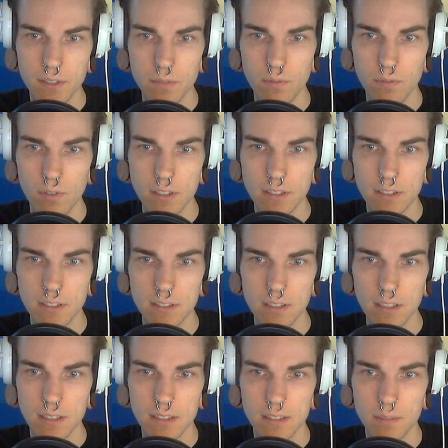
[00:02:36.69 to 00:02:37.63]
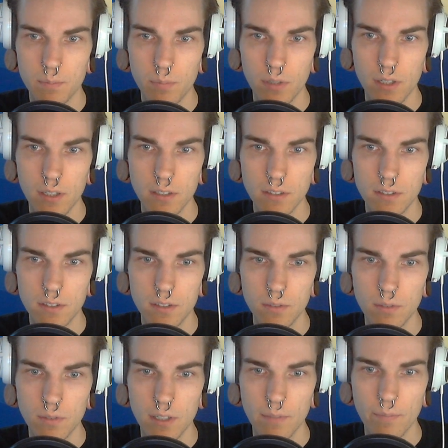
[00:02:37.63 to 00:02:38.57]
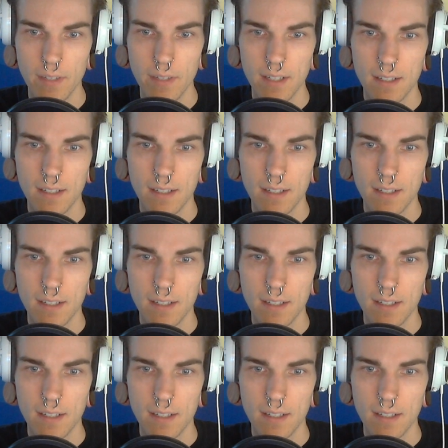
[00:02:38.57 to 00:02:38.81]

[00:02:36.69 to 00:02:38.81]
for 6.21?